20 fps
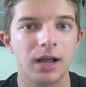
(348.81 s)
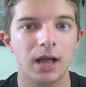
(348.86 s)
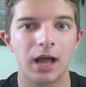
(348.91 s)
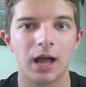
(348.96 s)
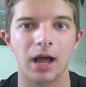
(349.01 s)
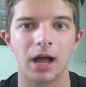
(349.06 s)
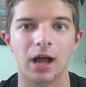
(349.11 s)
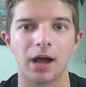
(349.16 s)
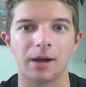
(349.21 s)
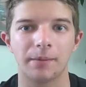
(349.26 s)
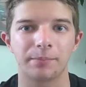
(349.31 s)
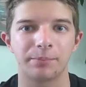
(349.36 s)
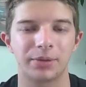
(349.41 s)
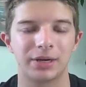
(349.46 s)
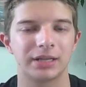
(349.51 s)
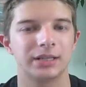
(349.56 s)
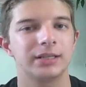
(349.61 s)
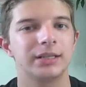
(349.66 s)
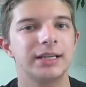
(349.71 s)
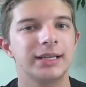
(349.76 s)
but
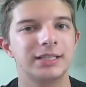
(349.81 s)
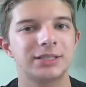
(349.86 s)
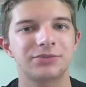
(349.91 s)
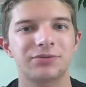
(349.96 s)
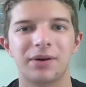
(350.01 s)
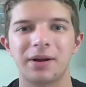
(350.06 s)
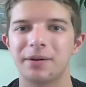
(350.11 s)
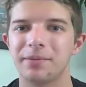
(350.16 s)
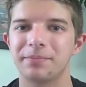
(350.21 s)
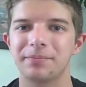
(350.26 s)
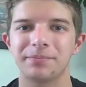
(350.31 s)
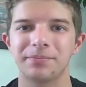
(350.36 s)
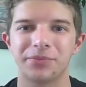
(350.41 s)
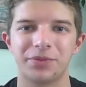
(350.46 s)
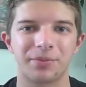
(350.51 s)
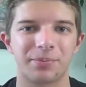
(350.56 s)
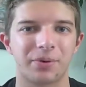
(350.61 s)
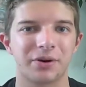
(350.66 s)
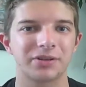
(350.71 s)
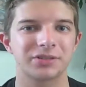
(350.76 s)
at least from
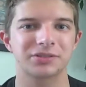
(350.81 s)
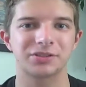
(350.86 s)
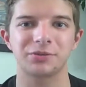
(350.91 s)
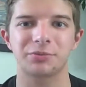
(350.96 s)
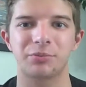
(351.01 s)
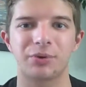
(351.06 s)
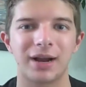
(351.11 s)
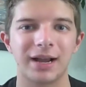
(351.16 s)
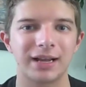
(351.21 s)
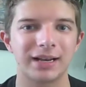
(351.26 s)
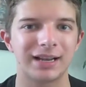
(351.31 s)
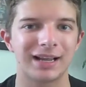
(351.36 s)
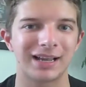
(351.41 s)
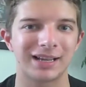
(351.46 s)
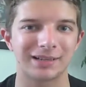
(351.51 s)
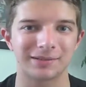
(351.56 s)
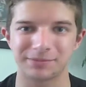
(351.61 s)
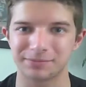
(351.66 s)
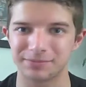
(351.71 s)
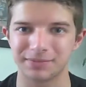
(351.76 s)
the personal
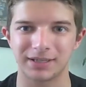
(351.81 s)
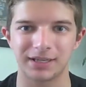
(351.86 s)
branding,